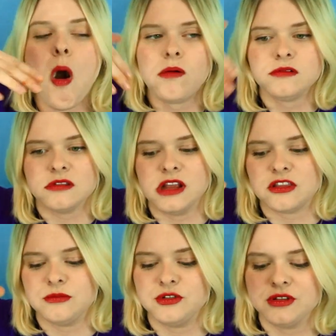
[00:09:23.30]
let them
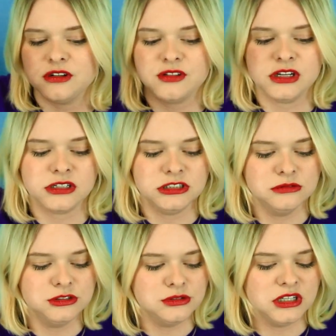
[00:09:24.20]
do their thing. He would
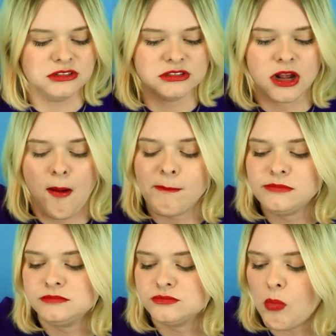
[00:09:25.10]
do his thing.
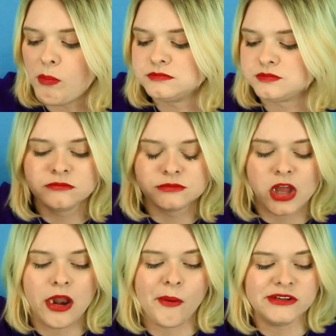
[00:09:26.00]

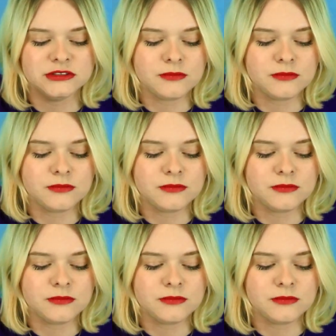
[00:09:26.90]
Anyways,